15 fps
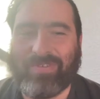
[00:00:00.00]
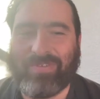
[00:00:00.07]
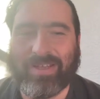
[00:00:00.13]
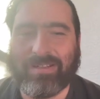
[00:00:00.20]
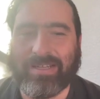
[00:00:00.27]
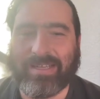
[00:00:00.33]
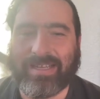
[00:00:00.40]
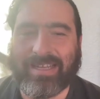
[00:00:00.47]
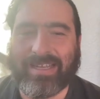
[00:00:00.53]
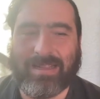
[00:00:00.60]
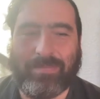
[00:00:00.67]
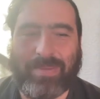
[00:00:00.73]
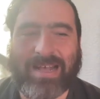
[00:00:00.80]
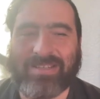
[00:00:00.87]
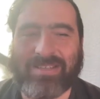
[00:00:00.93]
feeling
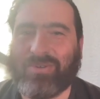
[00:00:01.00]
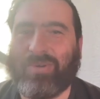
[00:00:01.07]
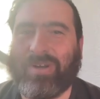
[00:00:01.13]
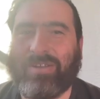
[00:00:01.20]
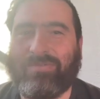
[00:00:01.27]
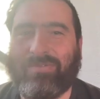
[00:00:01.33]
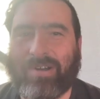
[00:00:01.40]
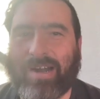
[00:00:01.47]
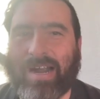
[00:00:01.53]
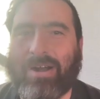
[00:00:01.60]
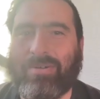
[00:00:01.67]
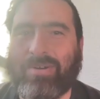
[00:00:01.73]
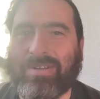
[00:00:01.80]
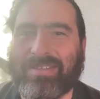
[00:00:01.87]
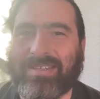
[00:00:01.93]
in the past 24
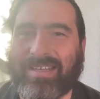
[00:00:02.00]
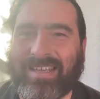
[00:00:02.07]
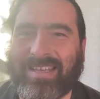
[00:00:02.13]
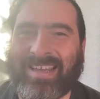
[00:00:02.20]
hours,